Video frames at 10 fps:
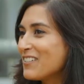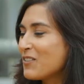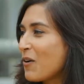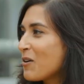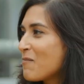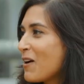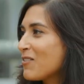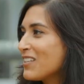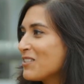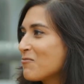to talk
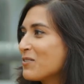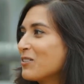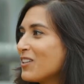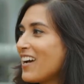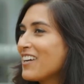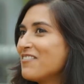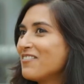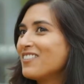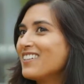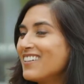about this
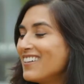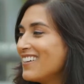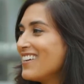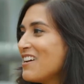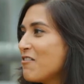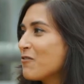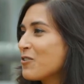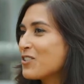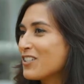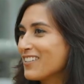real-life
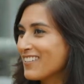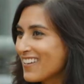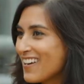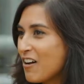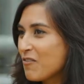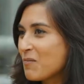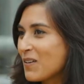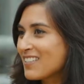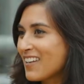version of the mixed